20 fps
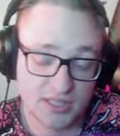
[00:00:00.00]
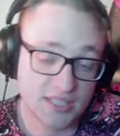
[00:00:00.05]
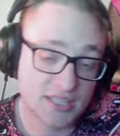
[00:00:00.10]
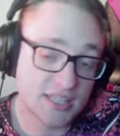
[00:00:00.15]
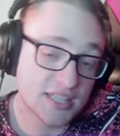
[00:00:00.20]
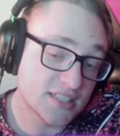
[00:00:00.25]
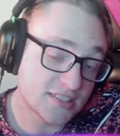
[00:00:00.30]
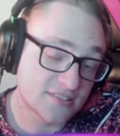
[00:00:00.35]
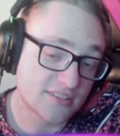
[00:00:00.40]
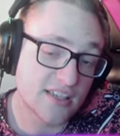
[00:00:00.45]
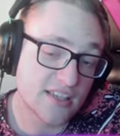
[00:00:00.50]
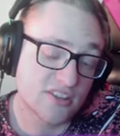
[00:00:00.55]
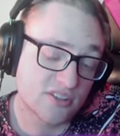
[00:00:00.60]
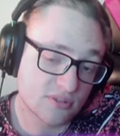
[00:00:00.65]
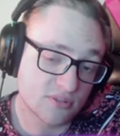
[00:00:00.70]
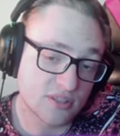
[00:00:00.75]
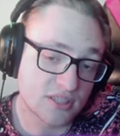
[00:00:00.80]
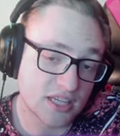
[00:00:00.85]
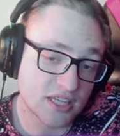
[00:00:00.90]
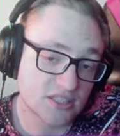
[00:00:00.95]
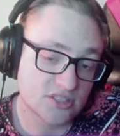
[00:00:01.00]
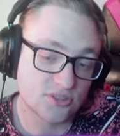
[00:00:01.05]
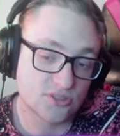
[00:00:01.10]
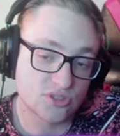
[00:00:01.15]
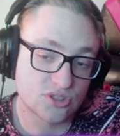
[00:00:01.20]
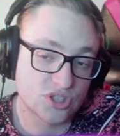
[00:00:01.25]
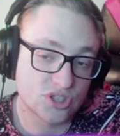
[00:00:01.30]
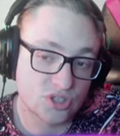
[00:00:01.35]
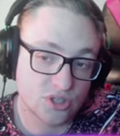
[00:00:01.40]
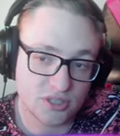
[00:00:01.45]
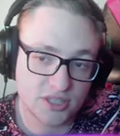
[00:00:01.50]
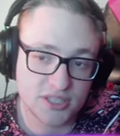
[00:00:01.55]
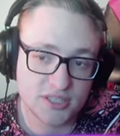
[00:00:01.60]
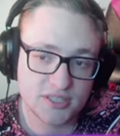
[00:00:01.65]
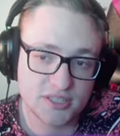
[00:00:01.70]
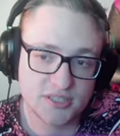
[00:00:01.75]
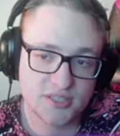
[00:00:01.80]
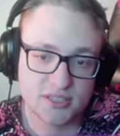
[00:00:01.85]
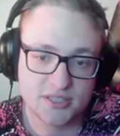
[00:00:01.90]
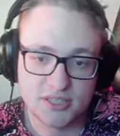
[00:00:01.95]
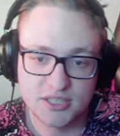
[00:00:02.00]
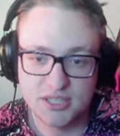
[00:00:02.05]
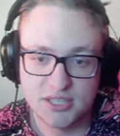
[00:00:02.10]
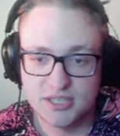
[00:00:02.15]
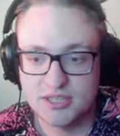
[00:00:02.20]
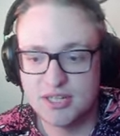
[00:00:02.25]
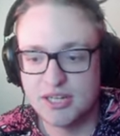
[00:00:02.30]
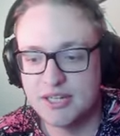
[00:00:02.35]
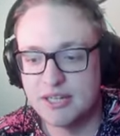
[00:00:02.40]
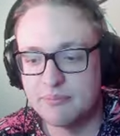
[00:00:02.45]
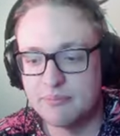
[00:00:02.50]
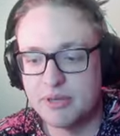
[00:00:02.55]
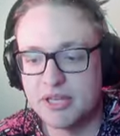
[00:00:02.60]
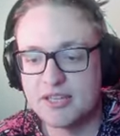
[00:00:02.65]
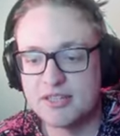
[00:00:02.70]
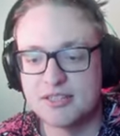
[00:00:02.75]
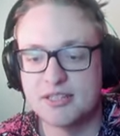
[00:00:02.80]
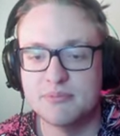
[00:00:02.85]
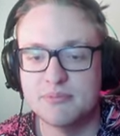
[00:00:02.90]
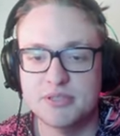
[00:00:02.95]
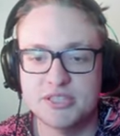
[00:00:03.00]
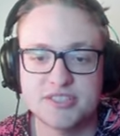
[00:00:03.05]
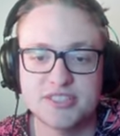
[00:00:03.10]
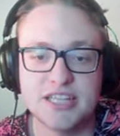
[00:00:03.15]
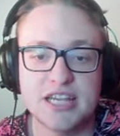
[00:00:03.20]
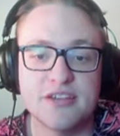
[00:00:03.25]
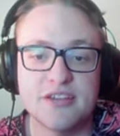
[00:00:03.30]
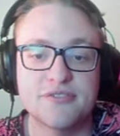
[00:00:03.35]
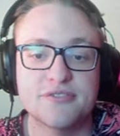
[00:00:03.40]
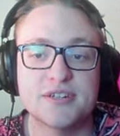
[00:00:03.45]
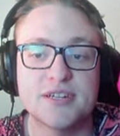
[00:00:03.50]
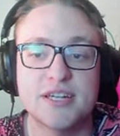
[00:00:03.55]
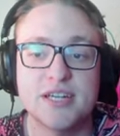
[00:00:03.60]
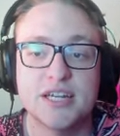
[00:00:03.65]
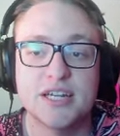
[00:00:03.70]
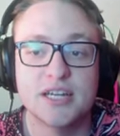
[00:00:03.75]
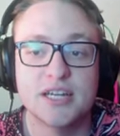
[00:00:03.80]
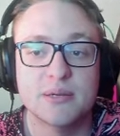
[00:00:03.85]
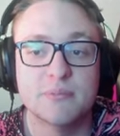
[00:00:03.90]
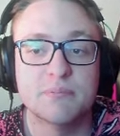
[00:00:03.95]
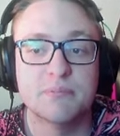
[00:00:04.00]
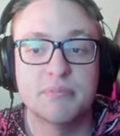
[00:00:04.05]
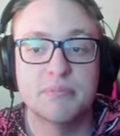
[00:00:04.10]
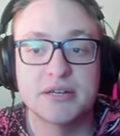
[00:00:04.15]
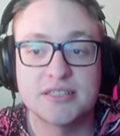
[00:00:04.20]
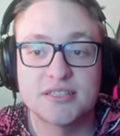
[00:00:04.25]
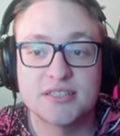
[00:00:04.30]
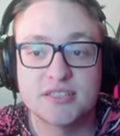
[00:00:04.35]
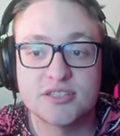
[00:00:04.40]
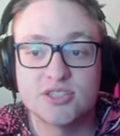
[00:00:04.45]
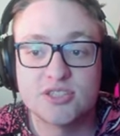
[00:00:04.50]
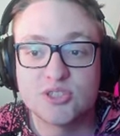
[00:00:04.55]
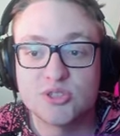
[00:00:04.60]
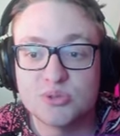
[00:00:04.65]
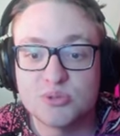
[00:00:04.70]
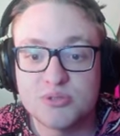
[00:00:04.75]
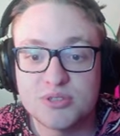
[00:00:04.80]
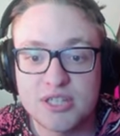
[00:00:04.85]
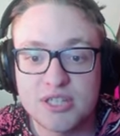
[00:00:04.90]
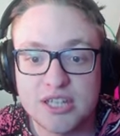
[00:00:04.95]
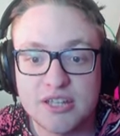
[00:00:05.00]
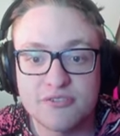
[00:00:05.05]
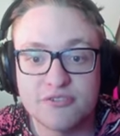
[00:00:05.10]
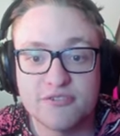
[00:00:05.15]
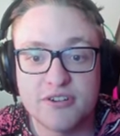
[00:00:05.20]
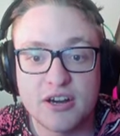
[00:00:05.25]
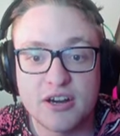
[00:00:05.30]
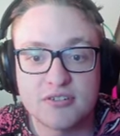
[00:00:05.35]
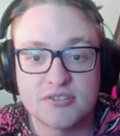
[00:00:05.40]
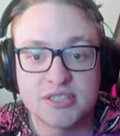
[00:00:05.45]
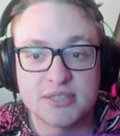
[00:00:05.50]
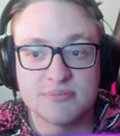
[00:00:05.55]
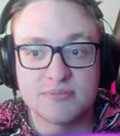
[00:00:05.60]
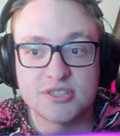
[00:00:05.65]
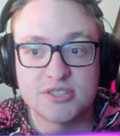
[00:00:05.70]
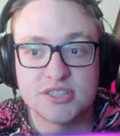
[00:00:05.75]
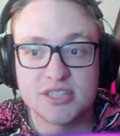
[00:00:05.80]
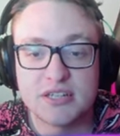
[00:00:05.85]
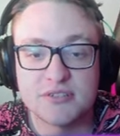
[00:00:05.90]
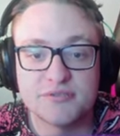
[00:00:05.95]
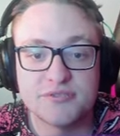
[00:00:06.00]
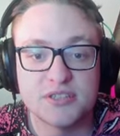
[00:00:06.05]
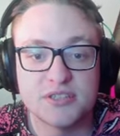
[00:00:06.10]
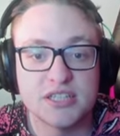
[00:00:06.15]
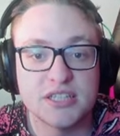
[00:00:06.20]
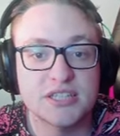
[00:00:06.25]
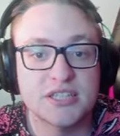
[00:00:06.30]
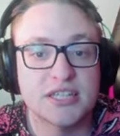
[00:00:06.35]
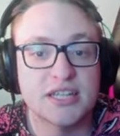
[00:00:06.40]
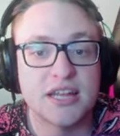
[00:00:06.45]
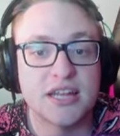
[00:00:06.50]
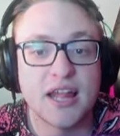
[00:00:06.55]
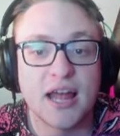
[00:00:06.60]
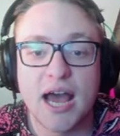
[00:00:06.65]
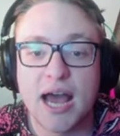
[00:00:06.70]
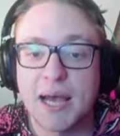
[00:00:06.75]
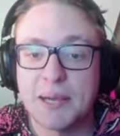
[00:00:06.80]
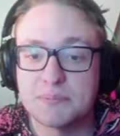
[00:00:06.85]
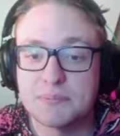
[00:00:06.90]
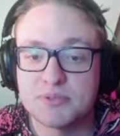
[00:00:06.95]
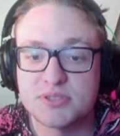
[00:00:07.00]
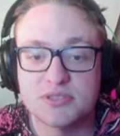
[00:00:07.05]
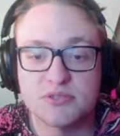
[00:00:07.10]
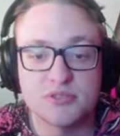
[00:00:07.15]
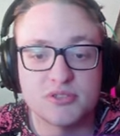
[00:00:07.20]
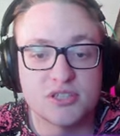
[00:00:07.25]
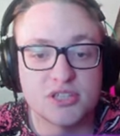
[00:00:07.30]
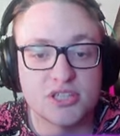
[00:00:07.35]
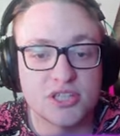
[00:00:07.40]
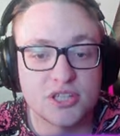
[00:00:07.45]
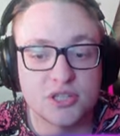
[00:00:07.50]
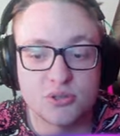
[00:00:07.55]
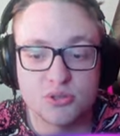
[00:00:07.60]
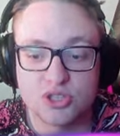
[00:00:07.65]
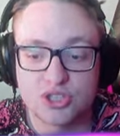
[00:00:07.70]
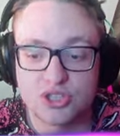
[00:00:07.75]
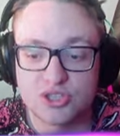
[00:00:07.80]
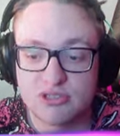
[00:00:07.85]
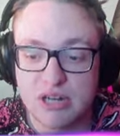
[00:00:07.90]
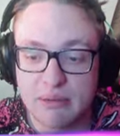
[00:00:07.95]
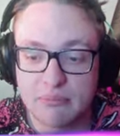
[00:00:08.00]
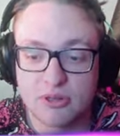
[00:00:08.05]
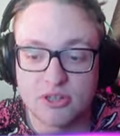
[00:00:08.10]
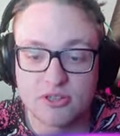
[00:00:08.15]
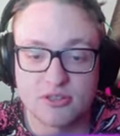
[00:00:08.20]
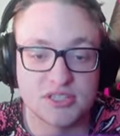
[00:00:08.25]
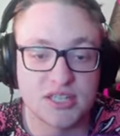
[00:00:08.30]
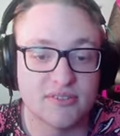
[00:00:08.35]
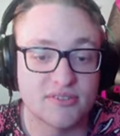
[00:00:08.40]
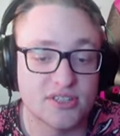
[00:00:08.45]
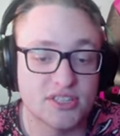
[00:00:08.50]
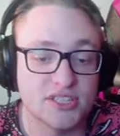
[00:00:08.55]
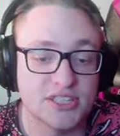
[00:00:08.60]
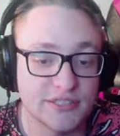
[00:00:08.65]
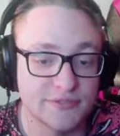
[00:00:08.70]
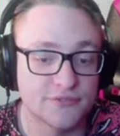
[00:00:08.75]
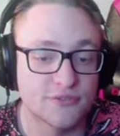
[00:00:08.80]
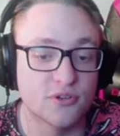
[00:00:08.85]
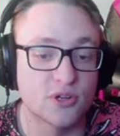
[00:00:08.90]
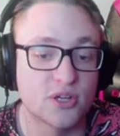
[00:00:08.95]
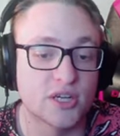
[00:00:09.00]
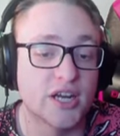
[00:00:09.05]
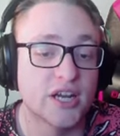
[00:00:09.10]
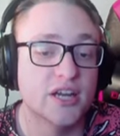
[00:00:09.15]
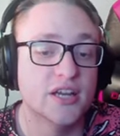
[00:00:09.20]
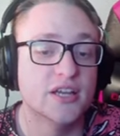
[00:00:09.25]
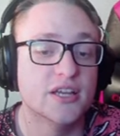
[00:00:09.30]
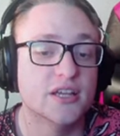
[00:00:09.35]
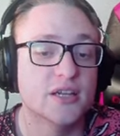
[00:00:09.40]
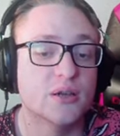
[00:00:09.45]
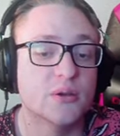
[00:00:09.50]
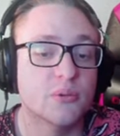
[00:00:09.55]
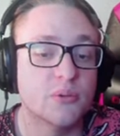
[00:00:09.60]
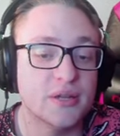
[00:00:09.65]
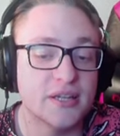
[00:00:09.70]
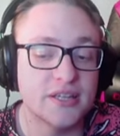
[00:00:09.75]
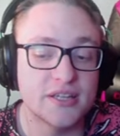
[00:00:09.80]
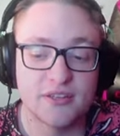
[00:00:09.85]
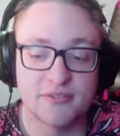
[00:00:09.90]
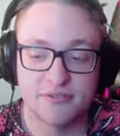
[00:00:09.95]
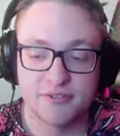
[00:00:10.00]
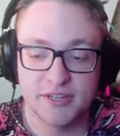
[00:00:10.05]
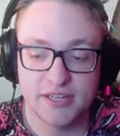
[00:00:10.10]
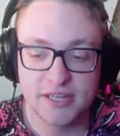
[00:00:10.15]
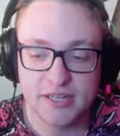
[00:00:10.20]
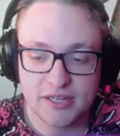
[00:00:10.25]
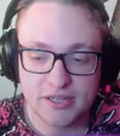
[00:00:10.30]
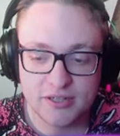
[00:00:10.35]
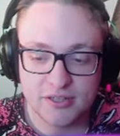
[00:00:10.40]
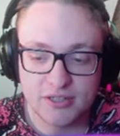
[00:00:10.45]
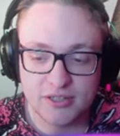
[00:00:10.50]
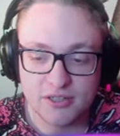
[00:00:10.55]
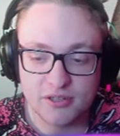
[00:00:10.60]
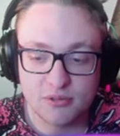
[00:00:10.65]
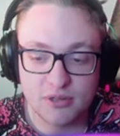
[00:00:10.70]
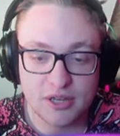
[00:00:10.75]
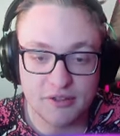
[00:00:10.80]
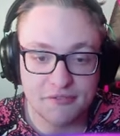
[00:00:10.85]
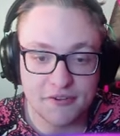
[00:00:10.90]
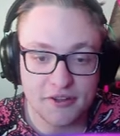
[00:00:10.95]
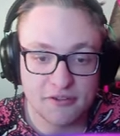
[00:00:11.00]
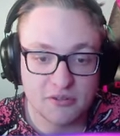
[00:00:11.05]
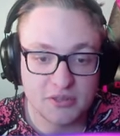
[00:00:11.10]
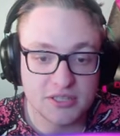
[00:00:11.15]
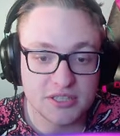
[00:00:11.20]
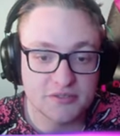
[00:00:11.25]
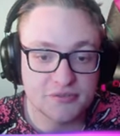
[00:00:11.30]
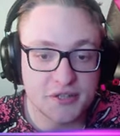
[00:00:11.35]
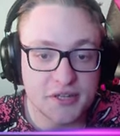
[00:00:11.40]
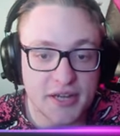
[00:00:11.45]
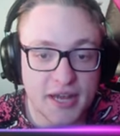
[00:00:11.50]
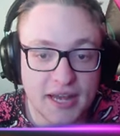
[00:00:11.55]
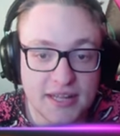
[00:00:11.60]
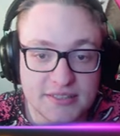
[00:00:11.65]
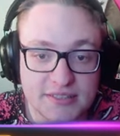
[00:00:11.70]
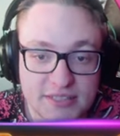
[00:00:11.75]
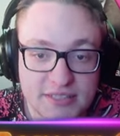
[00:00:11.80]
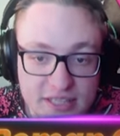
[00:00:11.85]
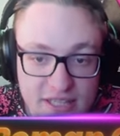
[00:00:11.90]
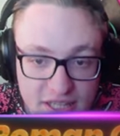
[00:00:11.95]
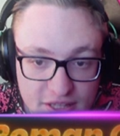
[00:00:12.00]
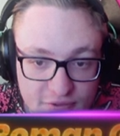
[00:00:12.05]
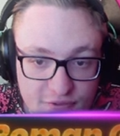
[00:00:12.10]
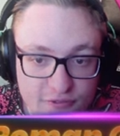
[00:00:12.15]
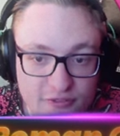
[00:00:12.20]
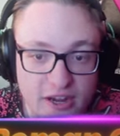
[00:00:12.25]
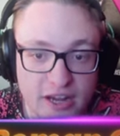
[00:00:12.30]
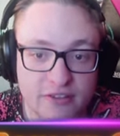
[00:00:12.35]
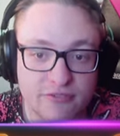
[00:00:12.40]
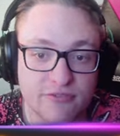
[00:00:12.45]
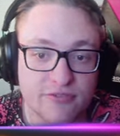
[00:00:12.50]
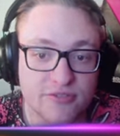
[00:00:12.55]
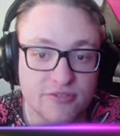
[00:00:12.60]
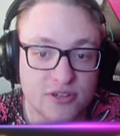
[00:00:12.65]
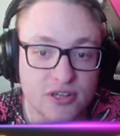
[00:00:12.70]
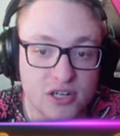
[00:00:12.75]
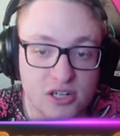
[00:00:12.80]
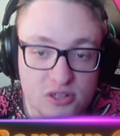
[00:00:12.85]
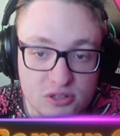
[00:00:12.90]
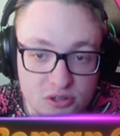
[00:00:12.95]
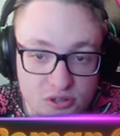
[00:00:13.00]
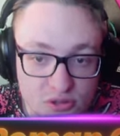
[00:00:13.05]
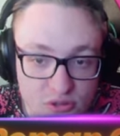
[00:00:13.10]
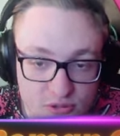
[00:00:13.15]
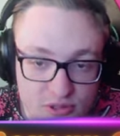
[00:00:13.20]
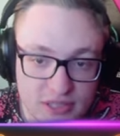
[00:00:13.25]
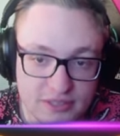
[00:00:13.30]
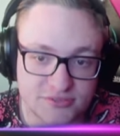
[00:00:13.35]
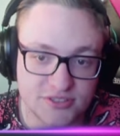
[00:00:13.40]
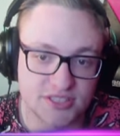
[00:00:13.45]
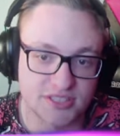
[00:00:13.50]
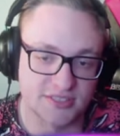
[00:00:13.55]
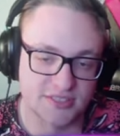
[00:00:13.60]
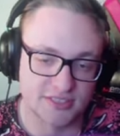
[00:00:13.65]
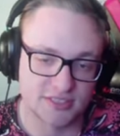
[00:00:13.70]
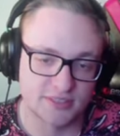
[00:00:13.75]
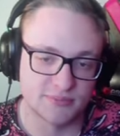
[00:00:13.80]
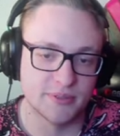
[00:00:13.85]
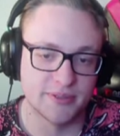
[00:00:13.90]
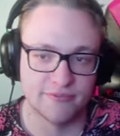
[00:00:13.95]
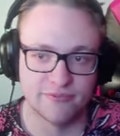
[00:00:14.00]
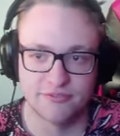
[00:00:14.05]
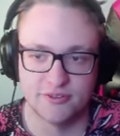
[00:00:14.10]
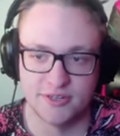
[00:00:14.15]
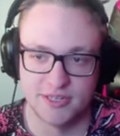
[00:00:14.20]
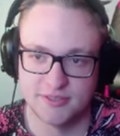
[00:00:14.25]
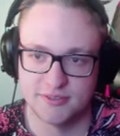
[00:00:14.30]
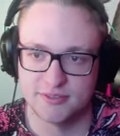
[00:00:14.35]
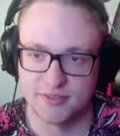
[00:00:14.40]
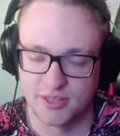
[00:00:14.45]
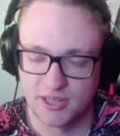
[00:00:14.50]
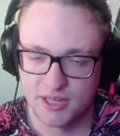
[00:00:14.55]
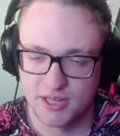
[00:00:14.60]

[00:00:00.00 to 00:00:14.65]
He decided to castle short, kind of make it a bit safer, but soon he found himself in uh, absolutely huge trouble because after g4, queen d3, rook a5, queen d3, and e5, rook f6 has been threatened.